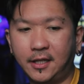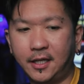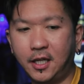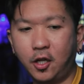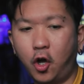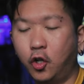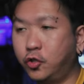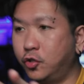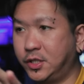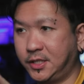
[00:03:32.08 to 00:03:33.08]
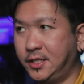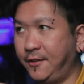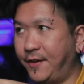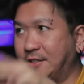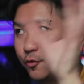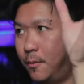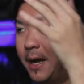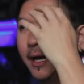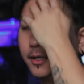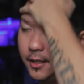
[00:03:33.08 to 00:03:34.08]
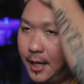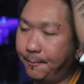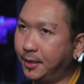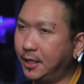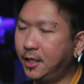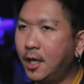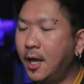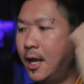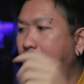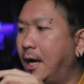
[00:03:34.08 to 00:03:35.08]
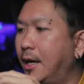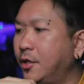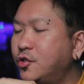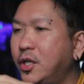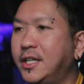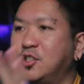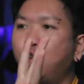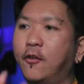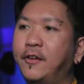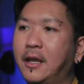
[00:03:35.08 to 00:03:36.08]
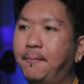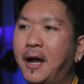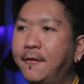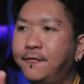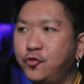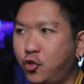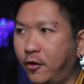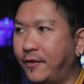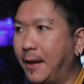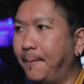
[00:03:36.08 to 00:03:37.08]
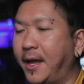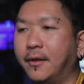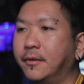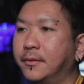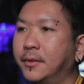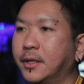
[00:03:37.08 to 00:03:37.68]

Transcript: taking all those devices from other company, uh, usually it's twelve K Puff, twelve M L.